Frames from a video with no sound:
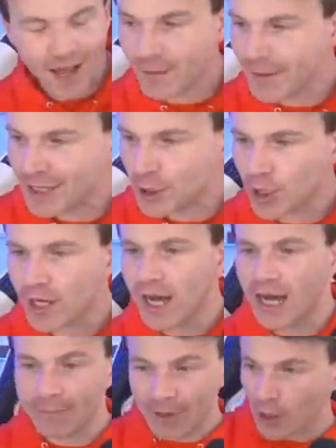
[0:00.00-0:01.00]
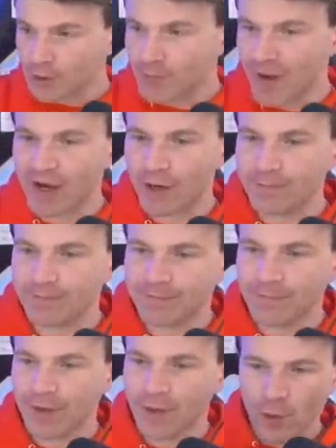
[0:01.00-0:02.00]
And look, I'm your host, Beaker.
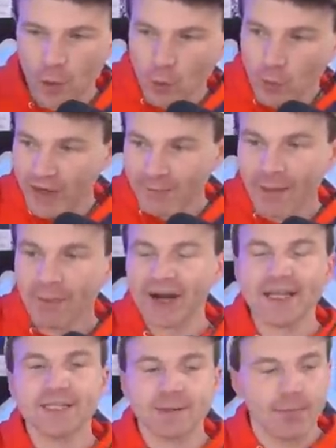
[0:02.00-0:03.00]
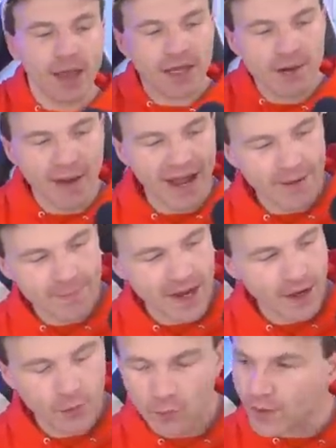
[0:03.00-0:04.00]
We got my bunnies, Melly and Pie up
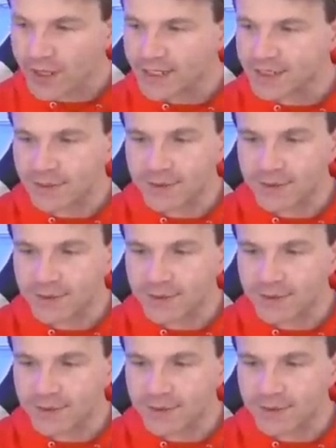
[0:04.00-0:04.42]
there. What are you guys